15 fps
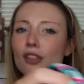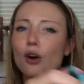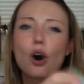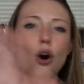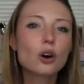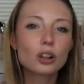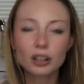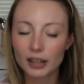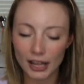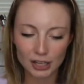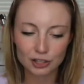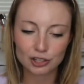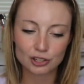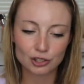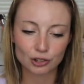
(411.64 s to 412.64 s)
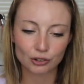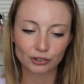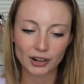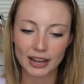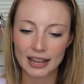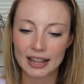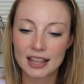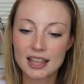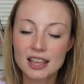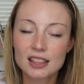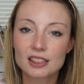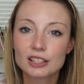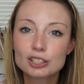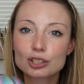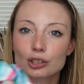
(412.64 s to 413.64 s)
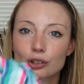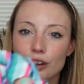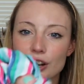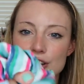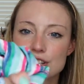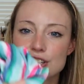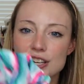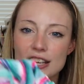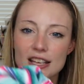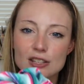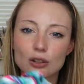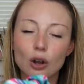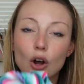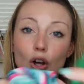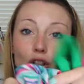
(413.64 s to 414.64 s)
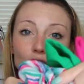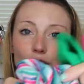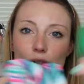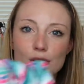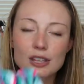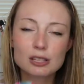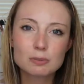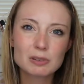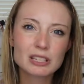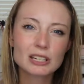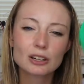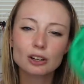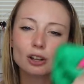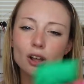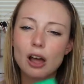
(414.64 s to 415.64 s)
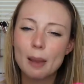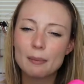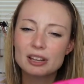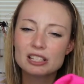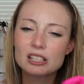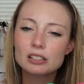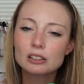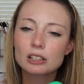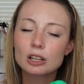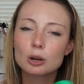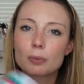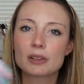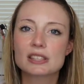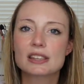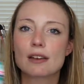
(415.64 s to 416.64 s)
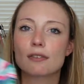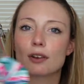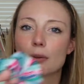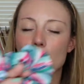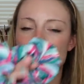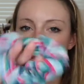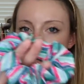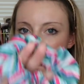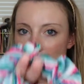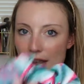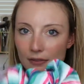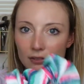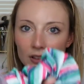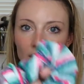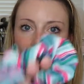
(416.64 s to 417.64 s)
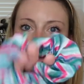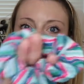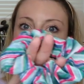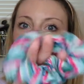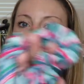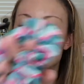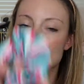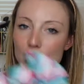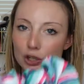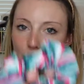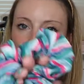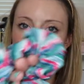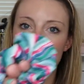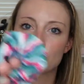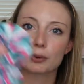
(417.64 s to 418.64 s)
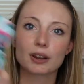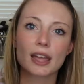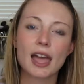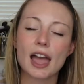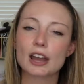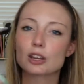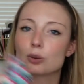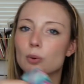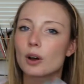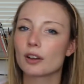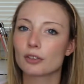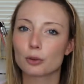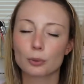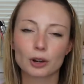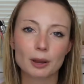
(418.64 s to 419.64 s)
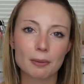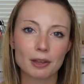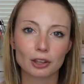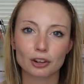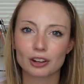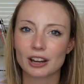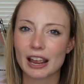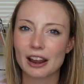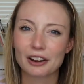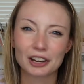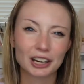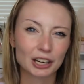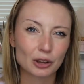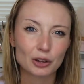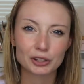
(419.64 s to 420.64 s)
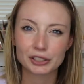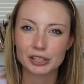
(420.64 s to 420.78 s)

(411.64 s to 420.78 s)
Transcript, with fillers: The whole collection's great. This scrunchie is also this material. I mean, it's a little bit different, but it's definitely like beach appropriate and you won't have to worry about your hair getting all